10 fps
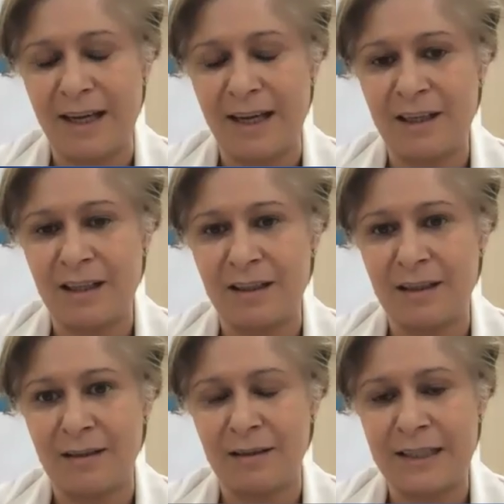And
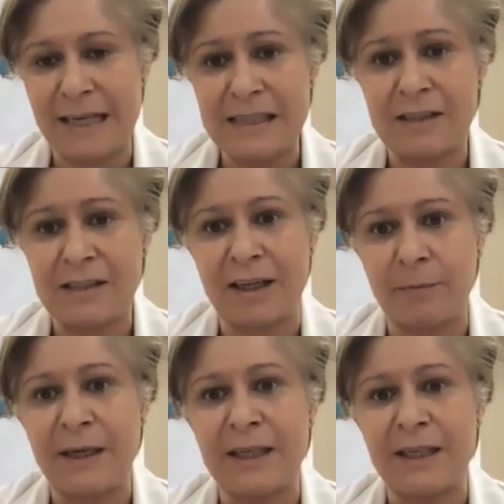the test
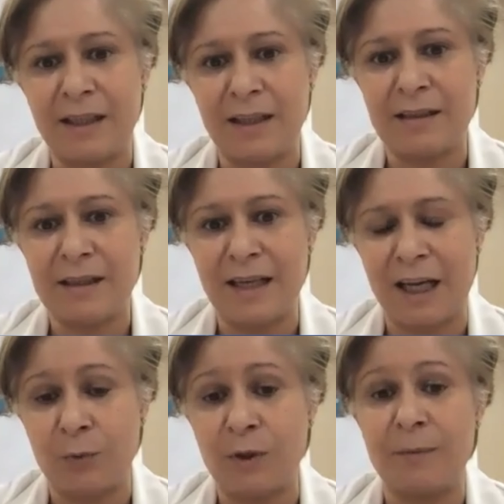recommended there is an
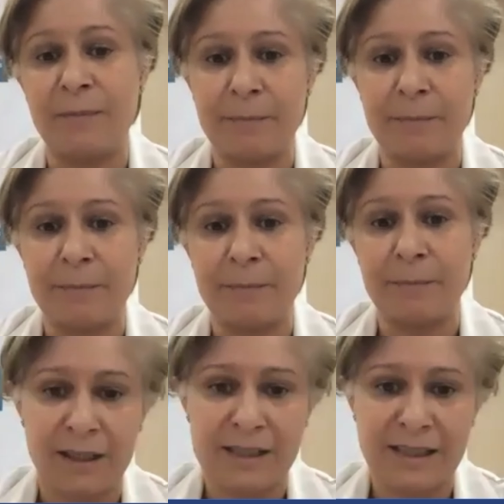annual
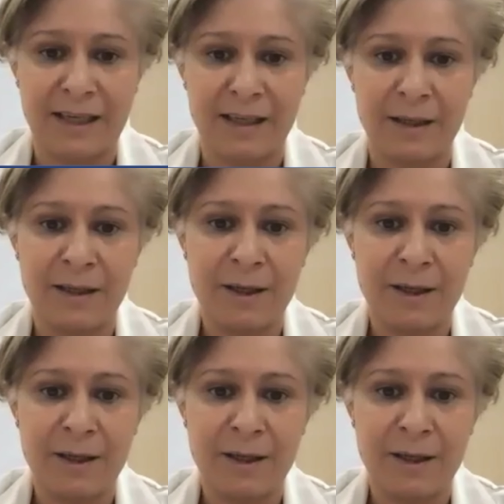MRI scan,